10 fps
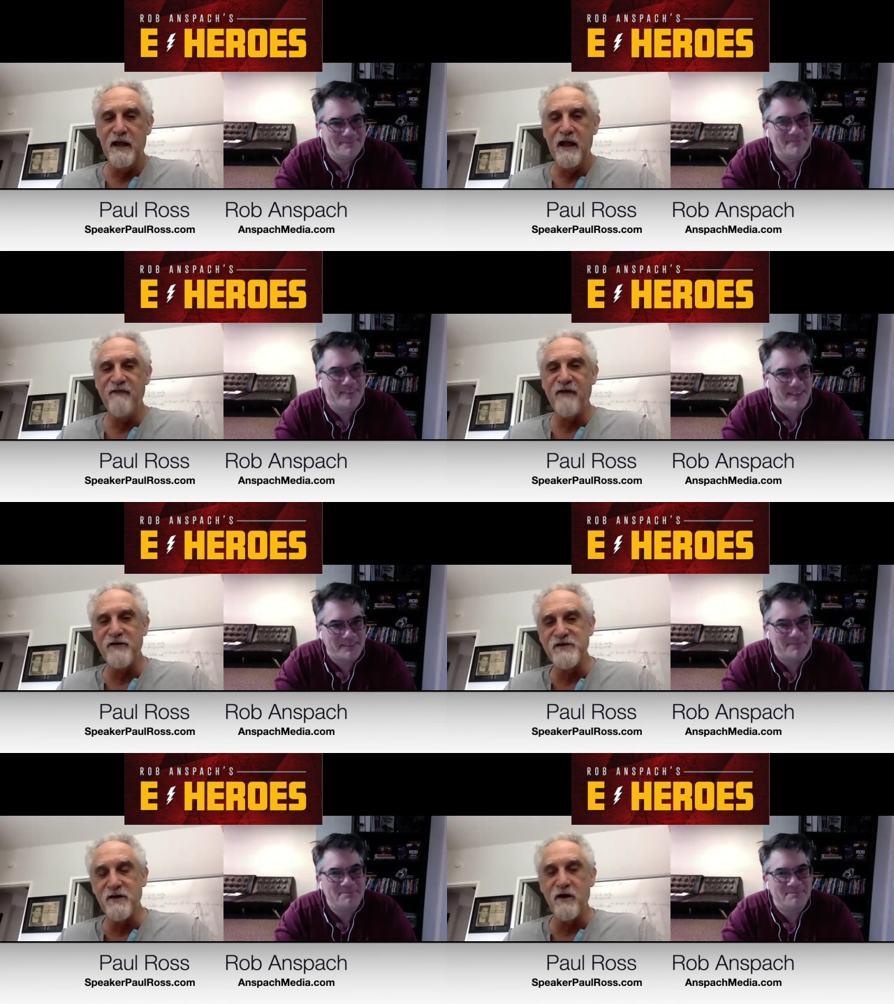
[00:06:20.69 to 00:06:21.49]
Speaker 1: If I
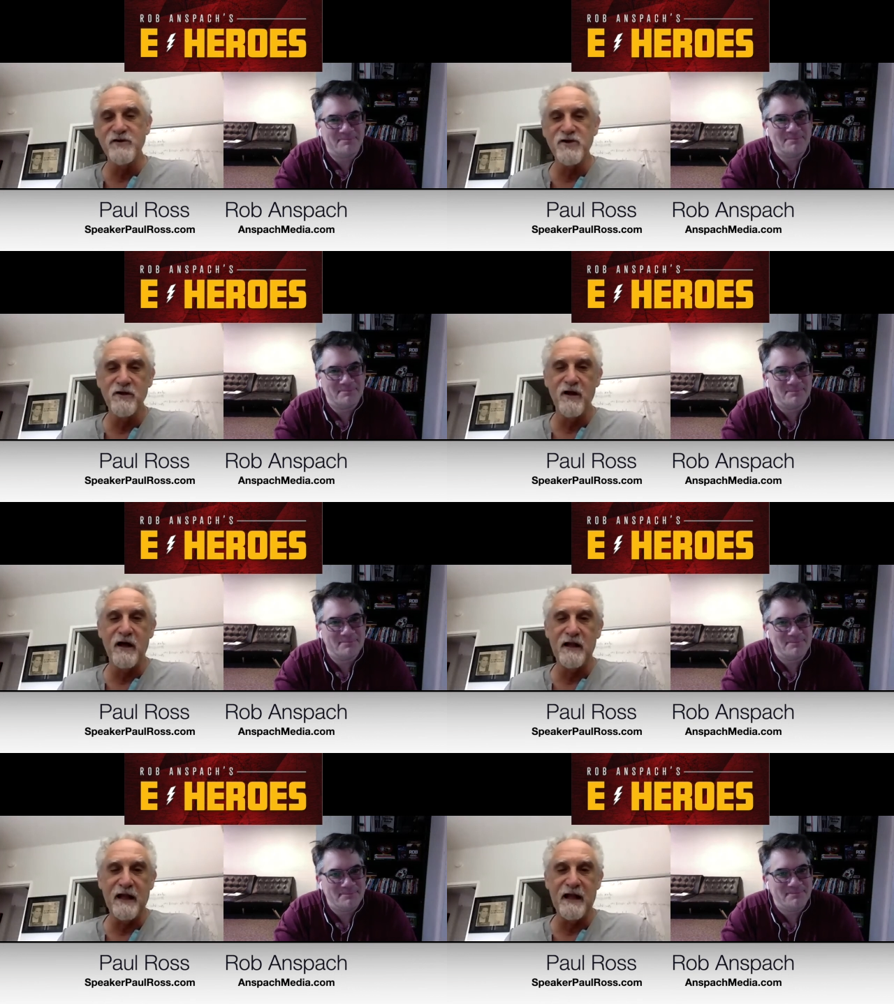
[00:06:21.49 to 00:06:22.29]
was
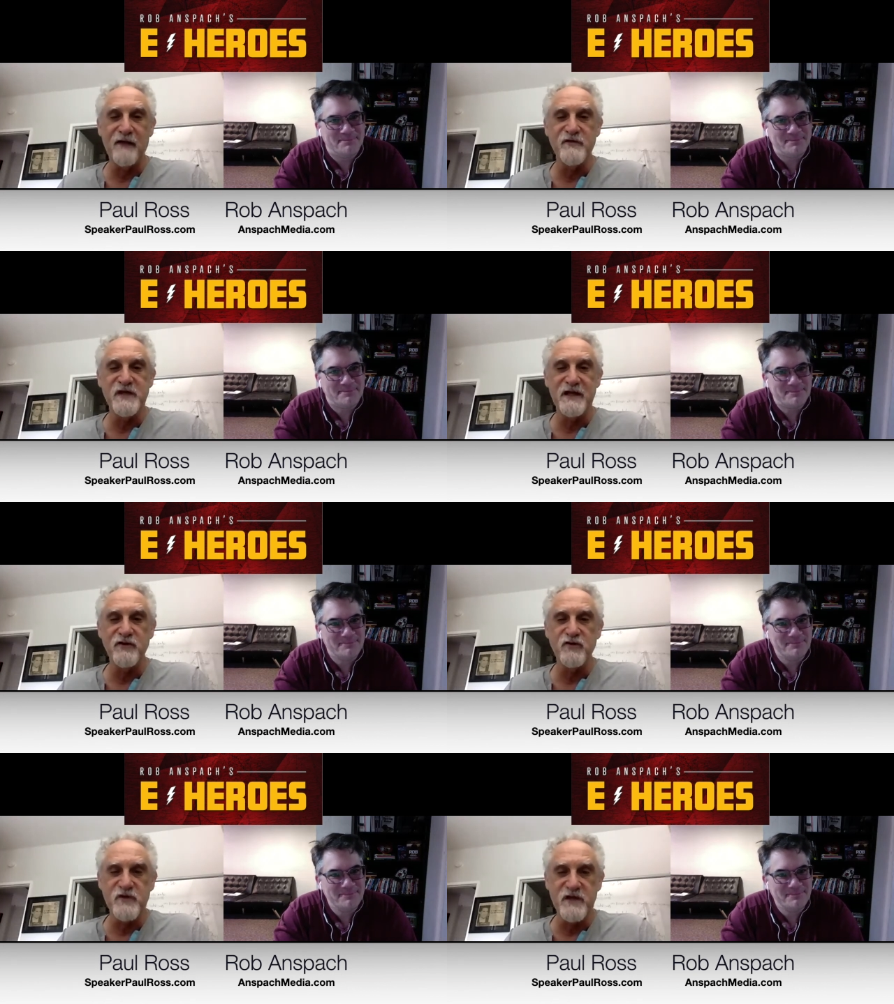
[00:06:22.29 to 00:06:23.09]
nonchalant and I was
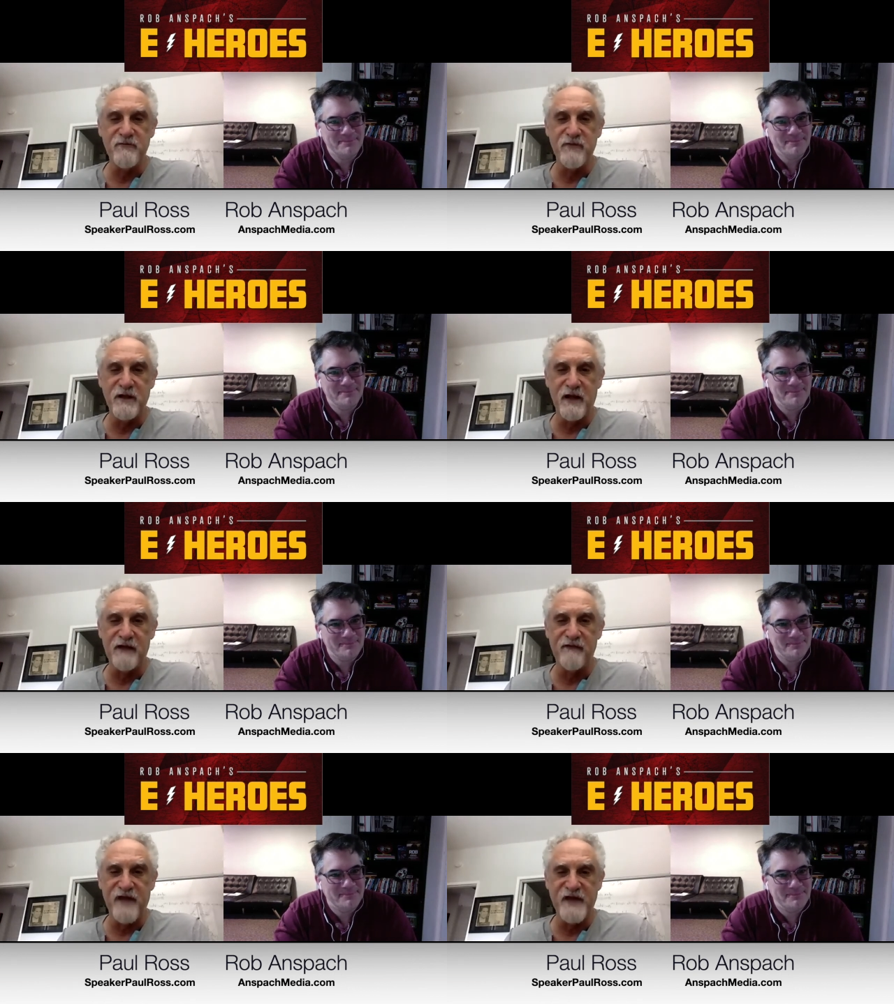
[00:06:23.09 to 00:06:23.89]
interested but not
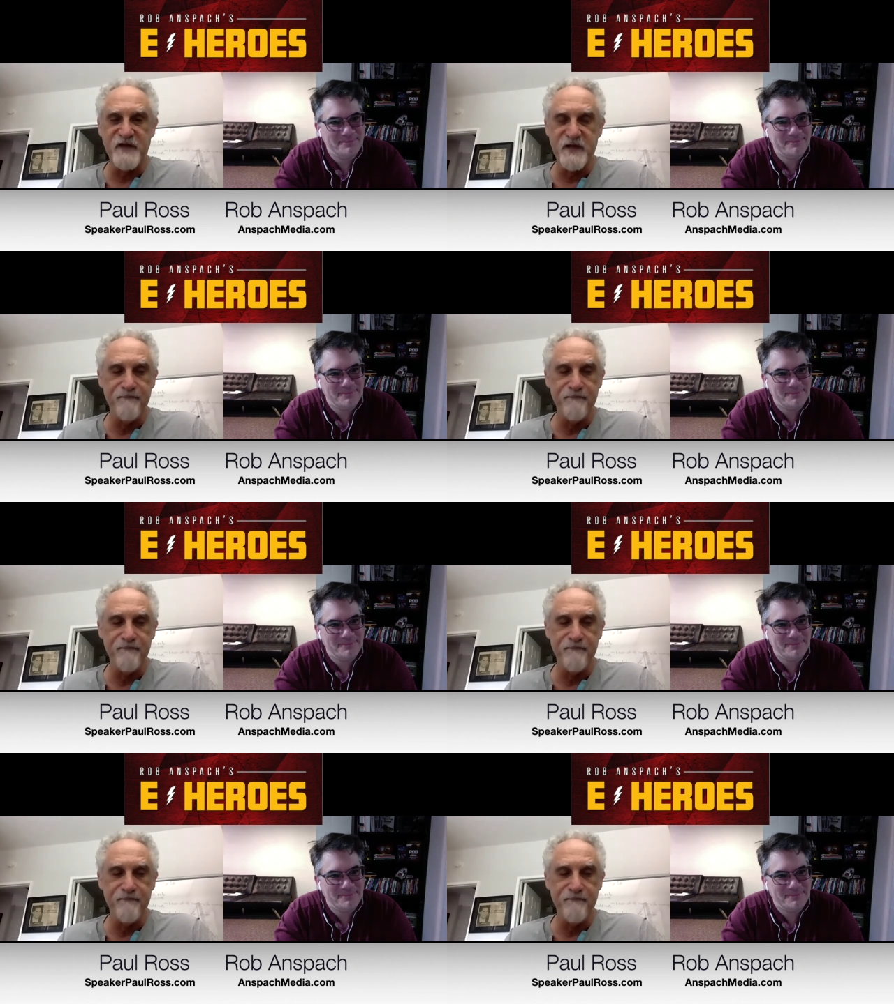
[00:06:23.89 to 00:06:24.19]
invested,